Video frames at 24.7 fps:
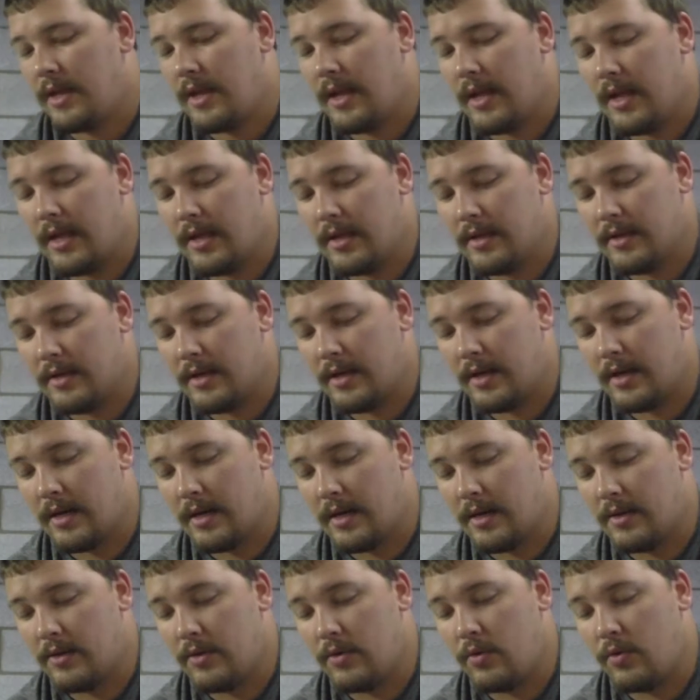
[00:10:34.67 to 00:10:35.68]
And
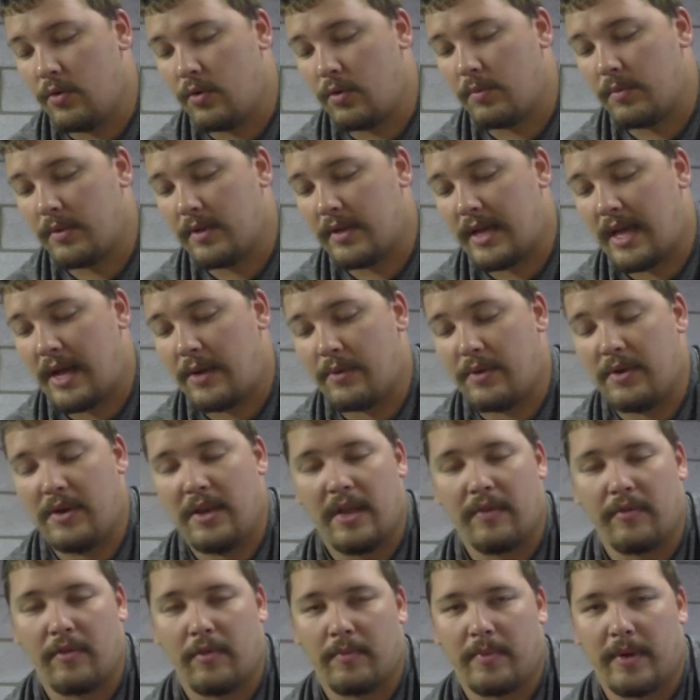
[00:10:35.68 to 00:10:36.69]
normally I would
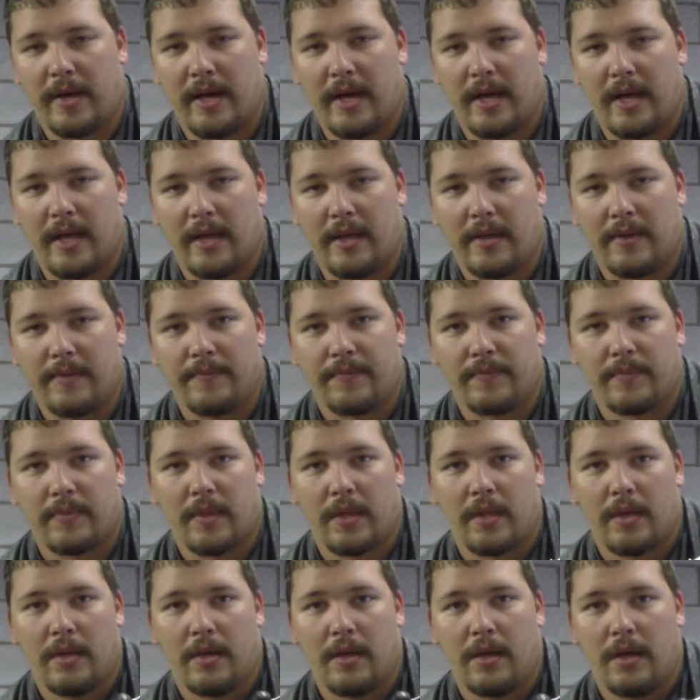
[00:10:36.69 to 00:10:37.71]
never buy
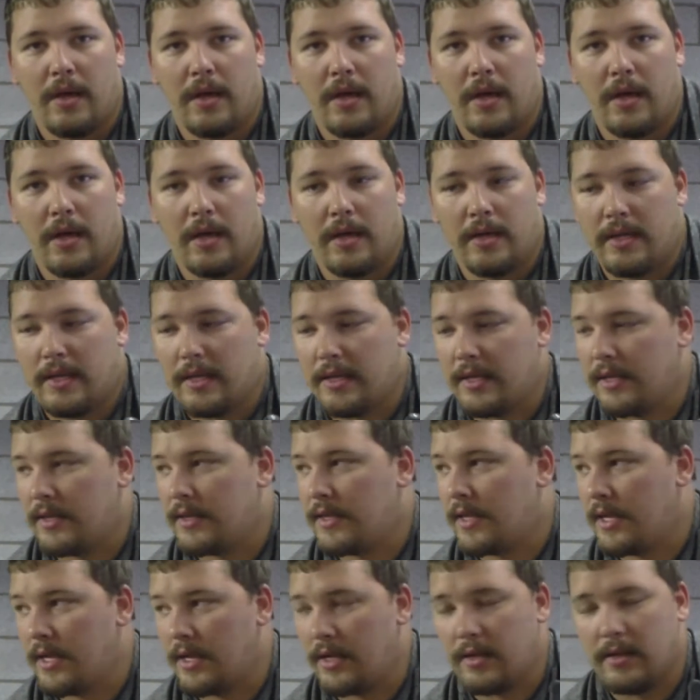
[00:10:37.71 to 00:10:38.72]

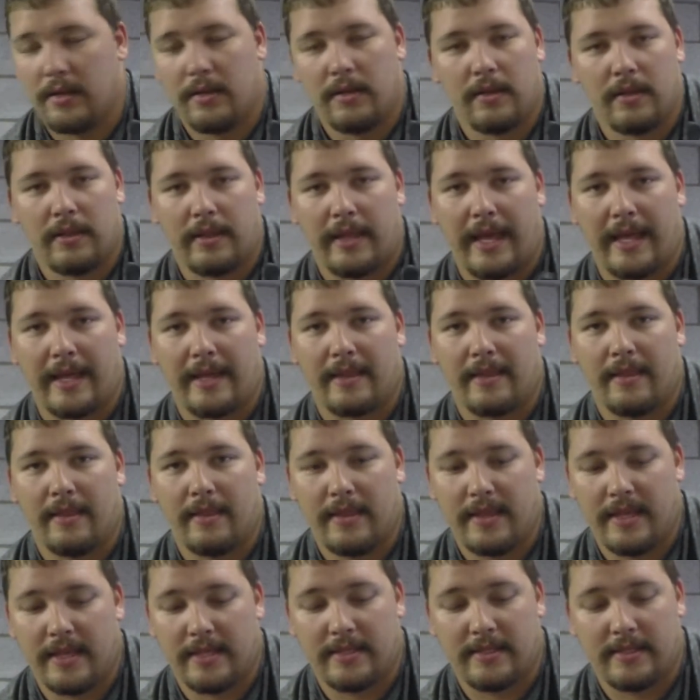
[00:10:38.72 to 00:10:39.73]
anything like
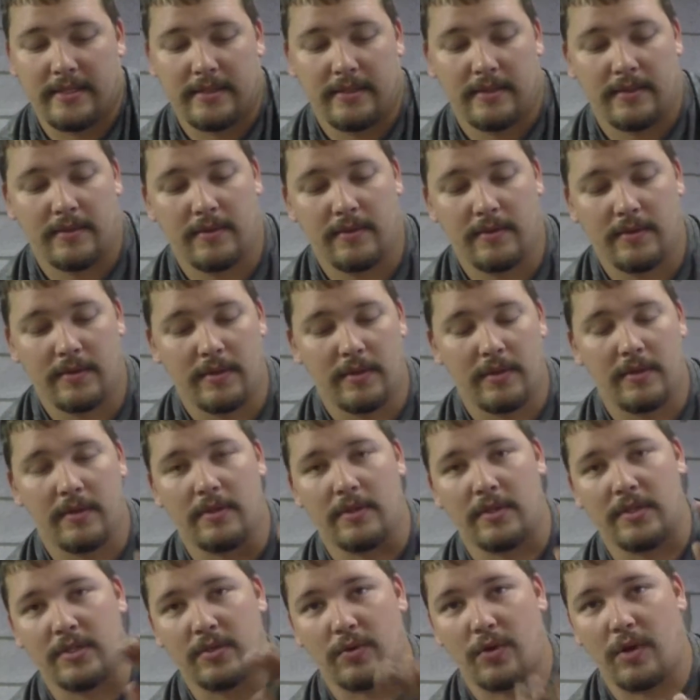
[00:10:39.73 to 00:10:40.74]
this.
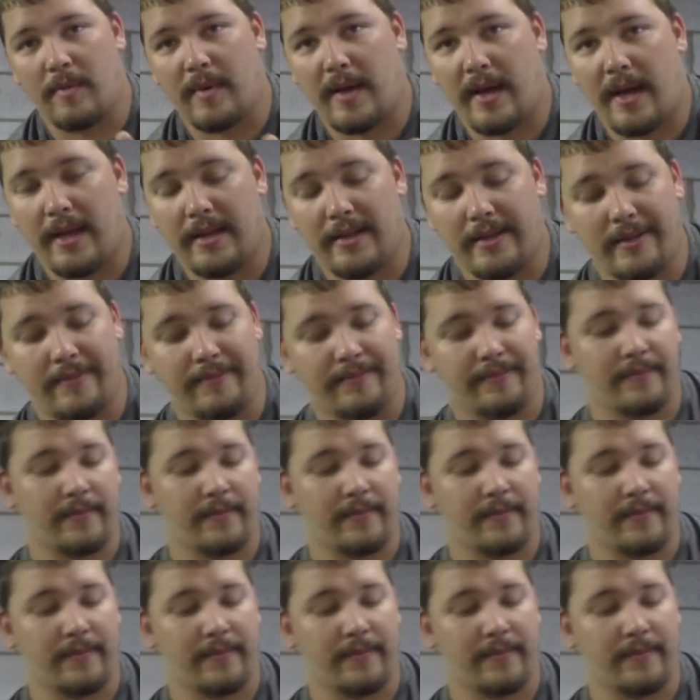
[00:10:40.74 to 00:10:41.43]
The story behind it: